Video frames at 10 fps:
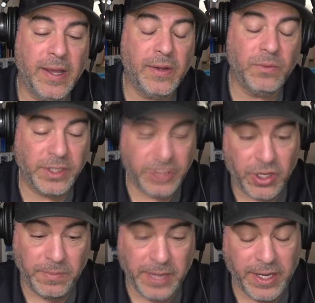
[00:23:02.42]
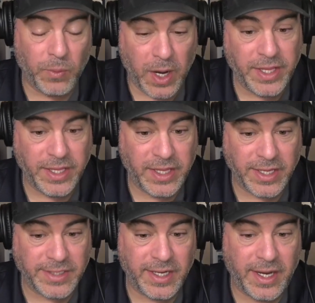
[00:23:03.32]
which could be one of the
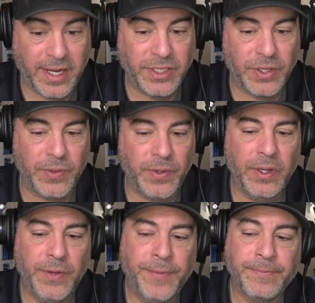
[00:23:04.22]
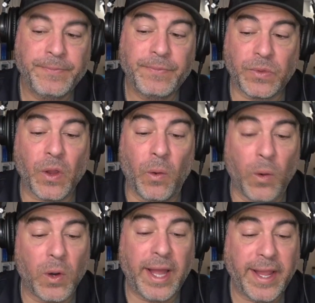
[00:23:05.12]
things that I do,
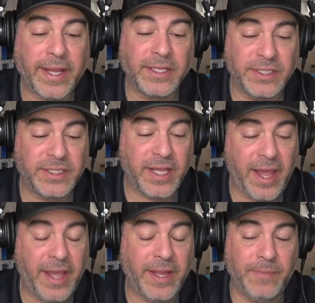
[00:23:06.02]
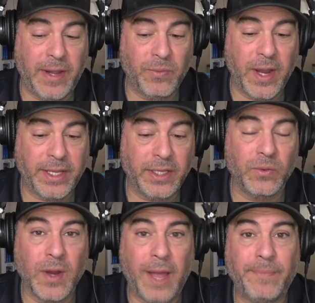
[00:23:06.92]
or I can stay at my regular
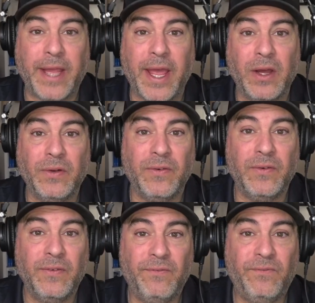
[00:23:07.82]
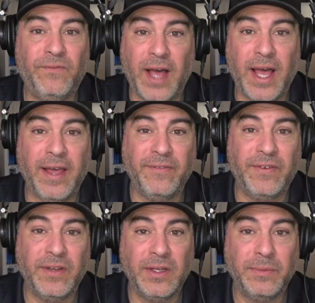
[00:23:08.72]
rep count, 5
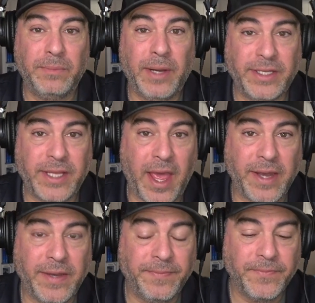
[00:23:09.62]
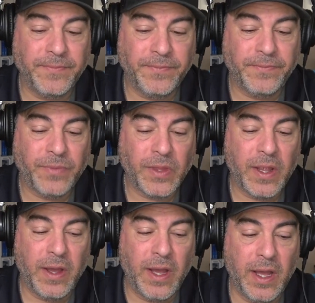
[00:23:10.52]
by 10,
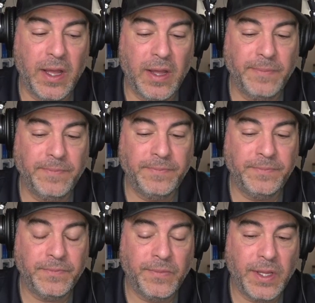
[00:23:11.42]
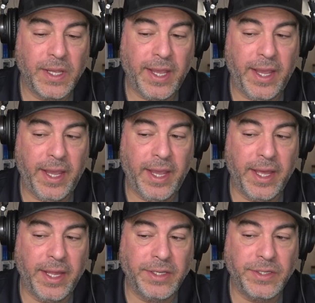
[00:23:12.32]
um,
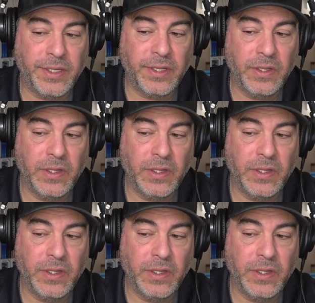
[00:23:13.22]
and